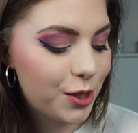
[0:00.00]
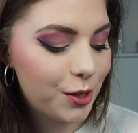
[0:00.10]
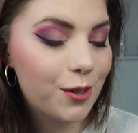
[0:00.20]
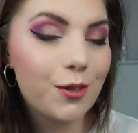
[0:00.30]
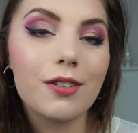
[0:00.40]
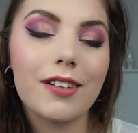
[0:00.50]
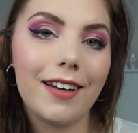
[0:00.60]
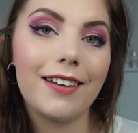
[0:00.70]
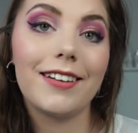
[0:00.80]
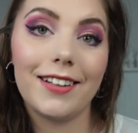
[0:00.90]
to
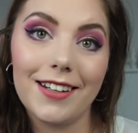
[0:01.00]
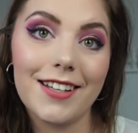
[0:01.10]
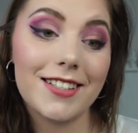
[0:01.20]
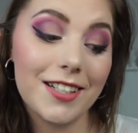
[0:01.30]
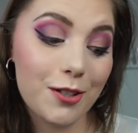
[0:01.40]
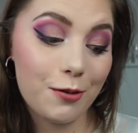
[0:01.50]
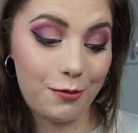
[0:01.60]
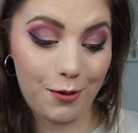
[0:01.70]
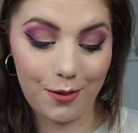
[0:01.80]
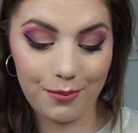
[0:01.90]
get it in a single
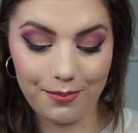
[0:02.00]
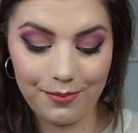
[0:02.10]
form.